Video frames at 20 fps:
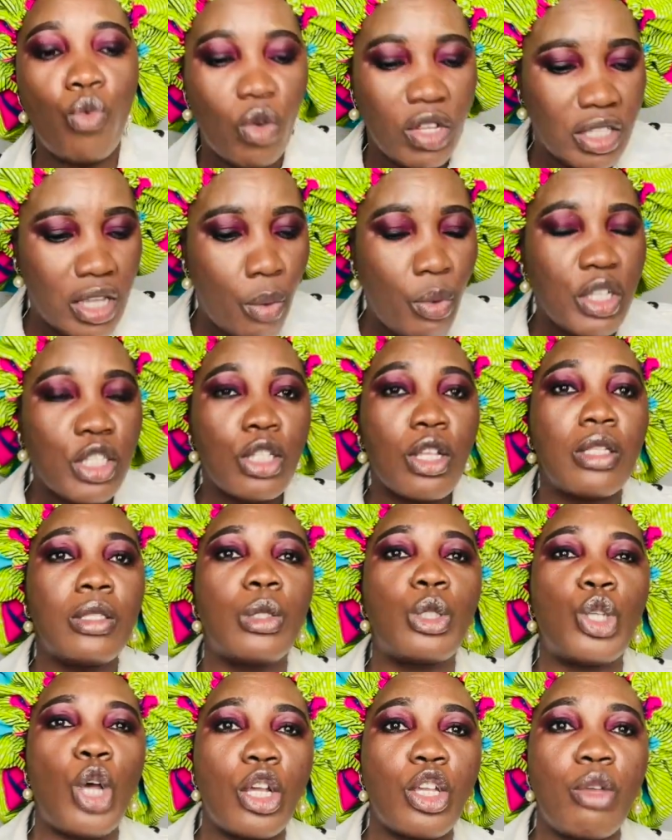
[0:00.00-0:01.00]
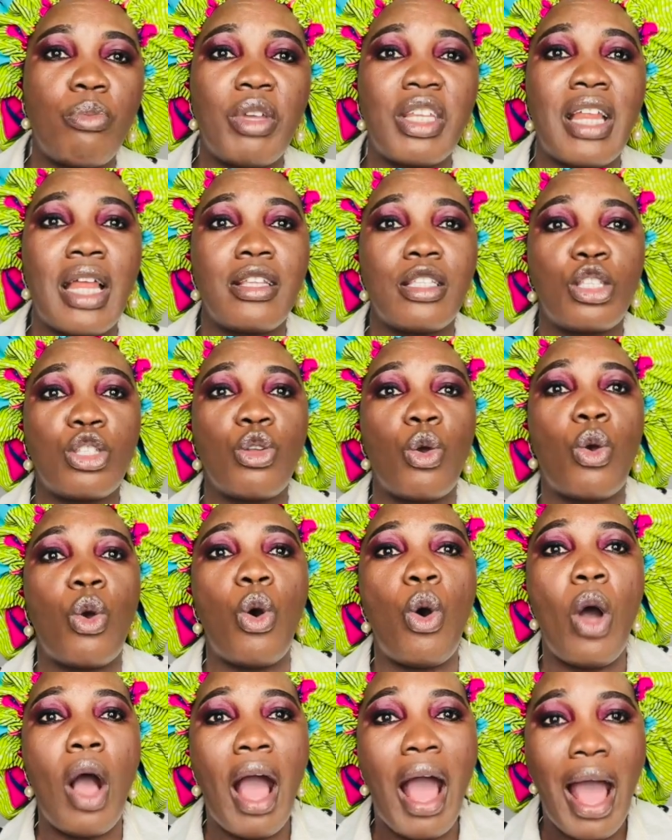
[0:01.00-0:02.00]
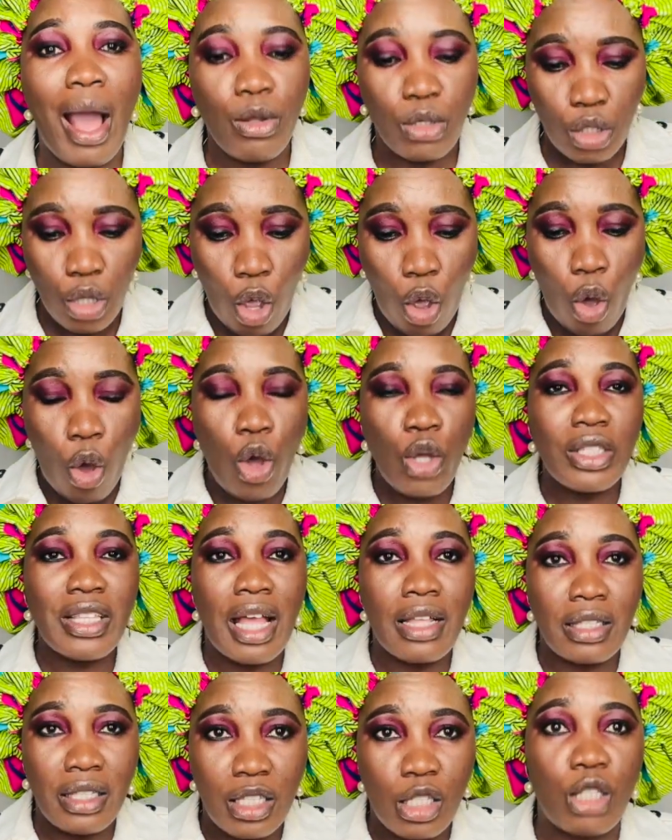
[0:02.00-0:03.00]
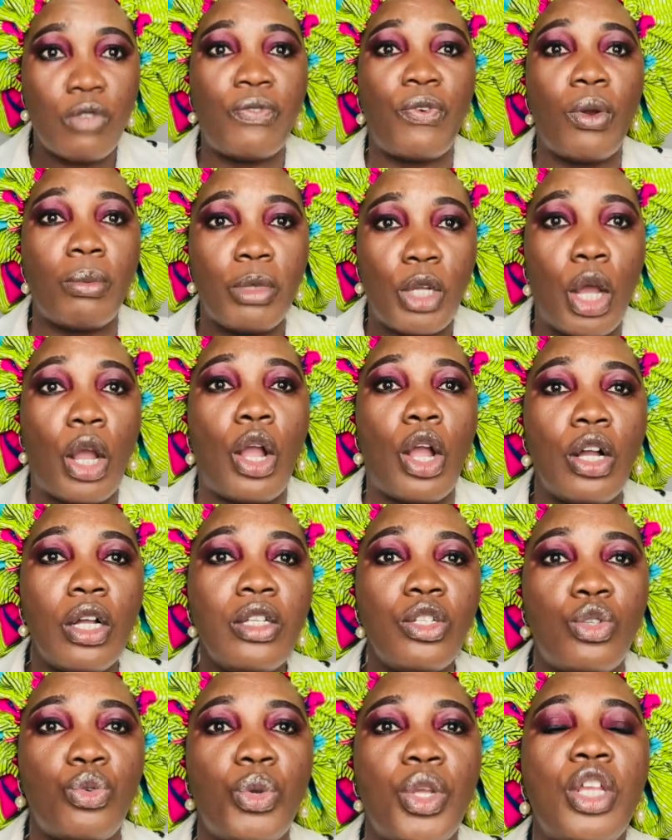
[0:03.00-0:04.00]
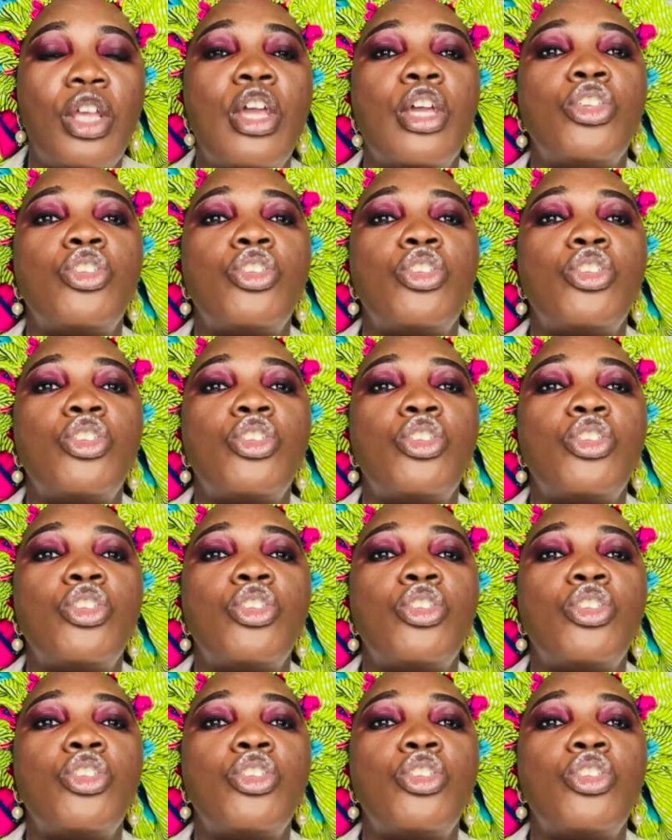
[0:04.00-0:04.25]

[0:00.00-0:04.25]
When there is a document that is to go out or that is from the country,